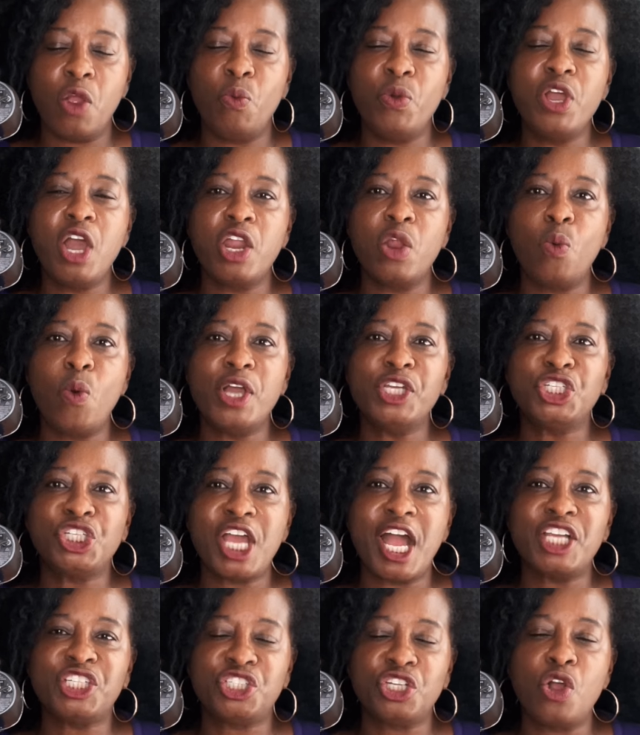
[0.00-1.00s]
We're gonna want
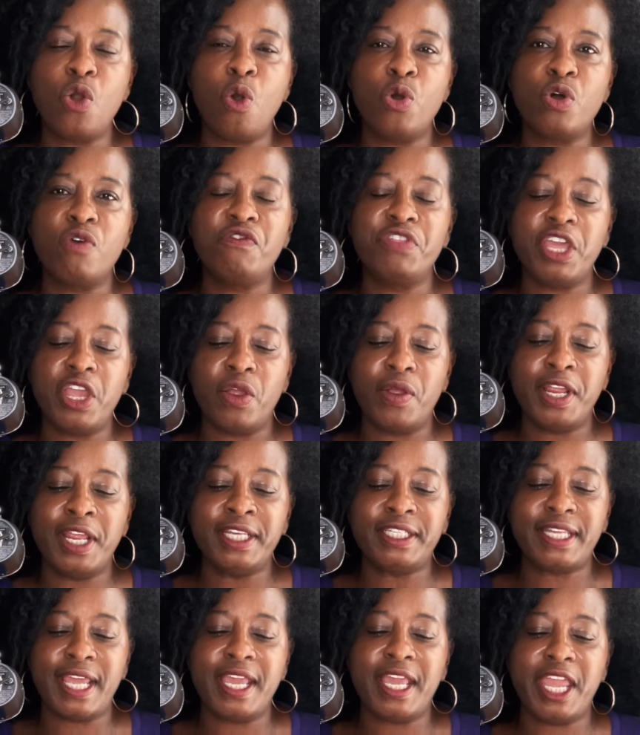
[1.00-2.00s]
Josh to go on over there and,
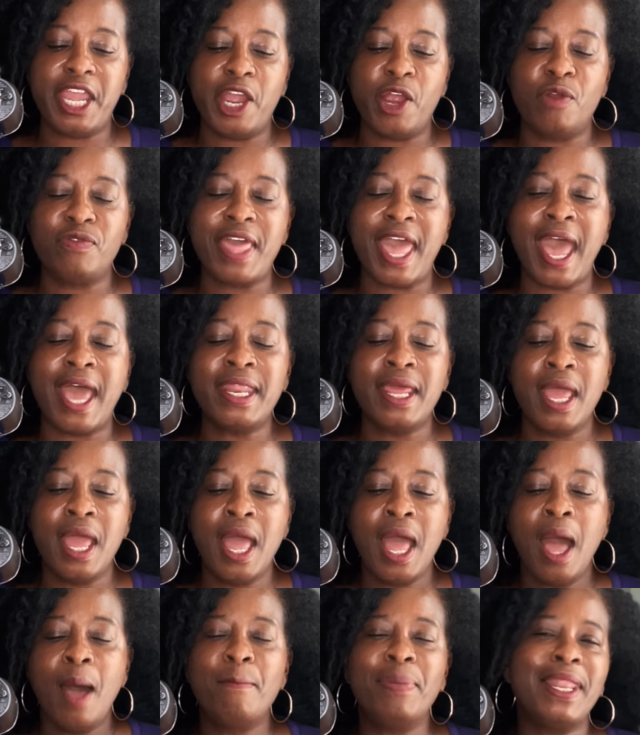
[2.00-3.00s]
and take care of that.
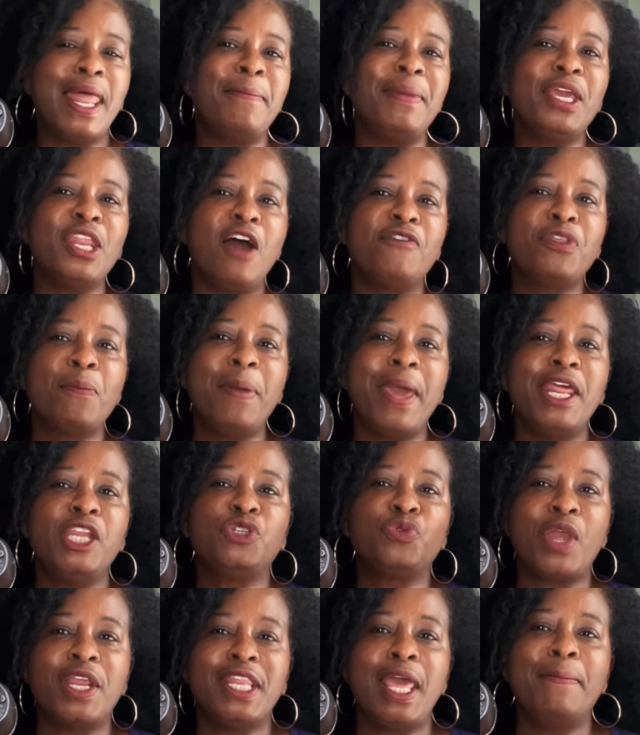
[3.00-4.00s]
But let me get off the petty
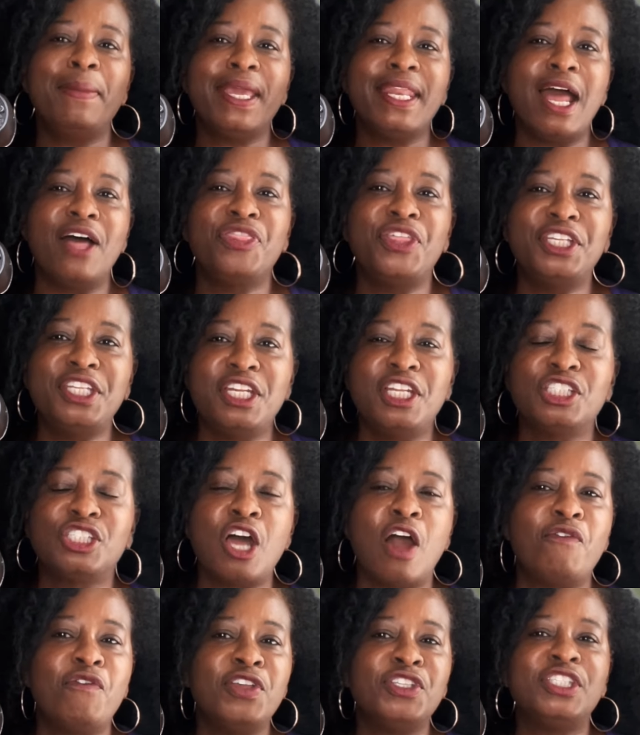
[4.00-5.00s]
train. Let me get off the dentist's
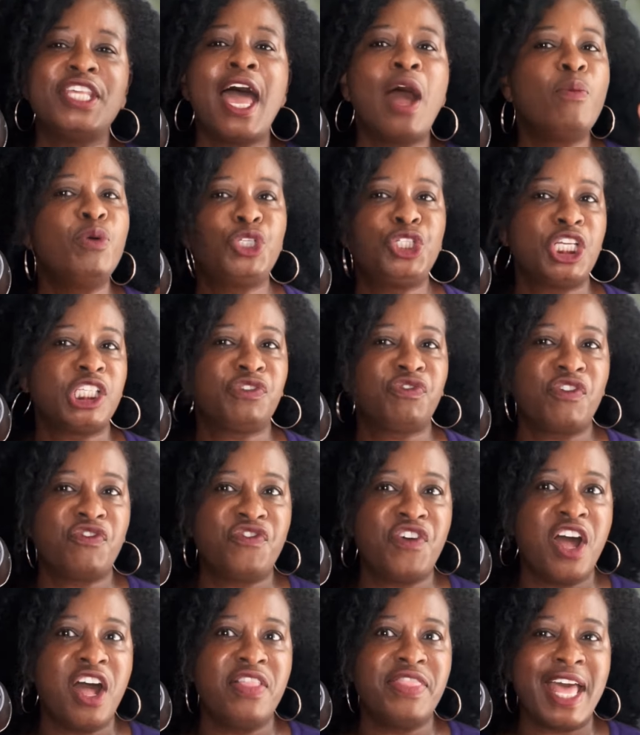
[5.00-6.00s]
office. That was just for
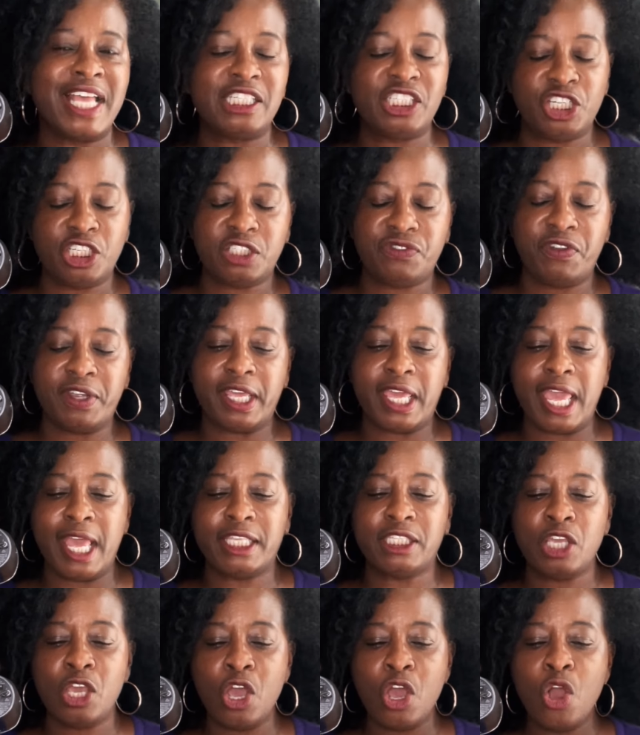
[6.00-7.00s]
fun. That's just for
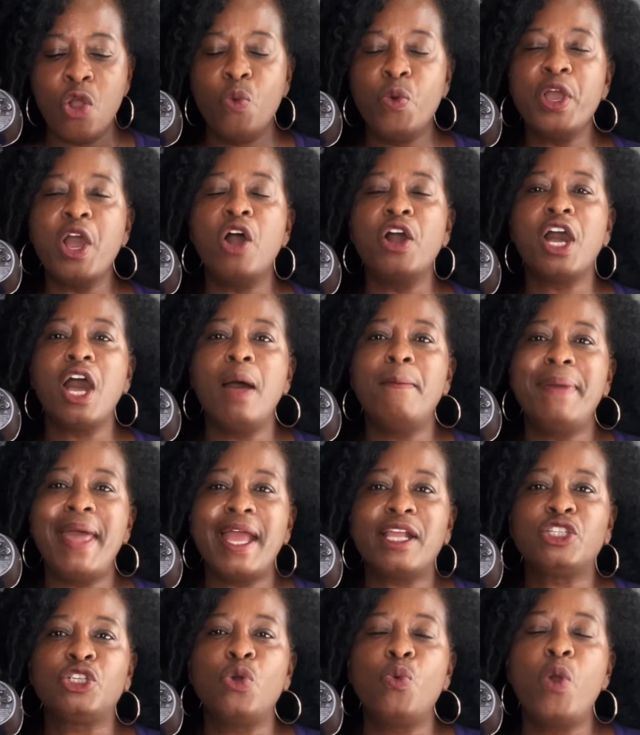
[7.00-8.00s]
kicks. We're going to come
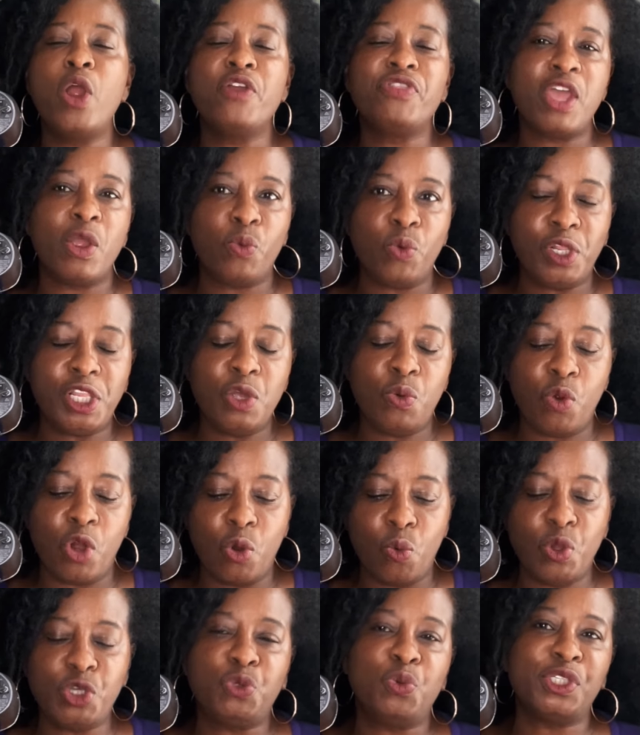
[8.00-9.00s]
back to where they really
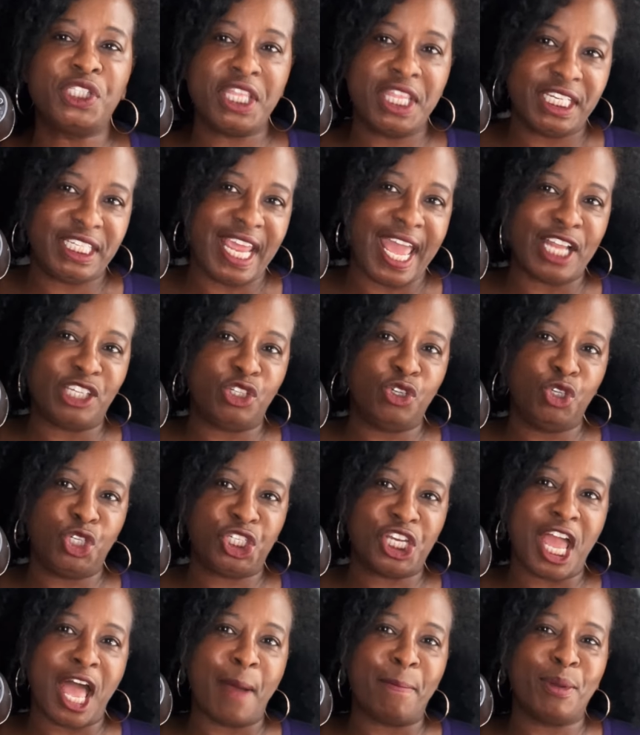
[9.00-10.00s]
were, which was in the tattoo
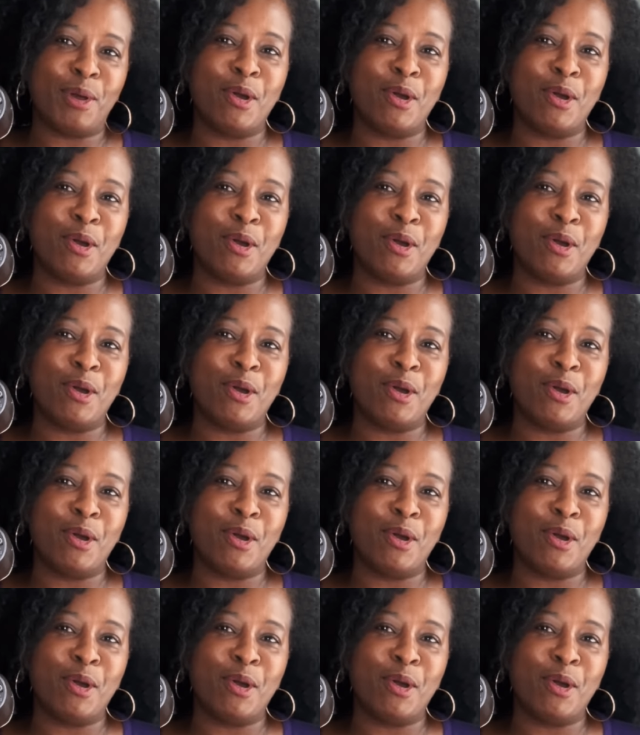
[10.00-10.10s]
shop.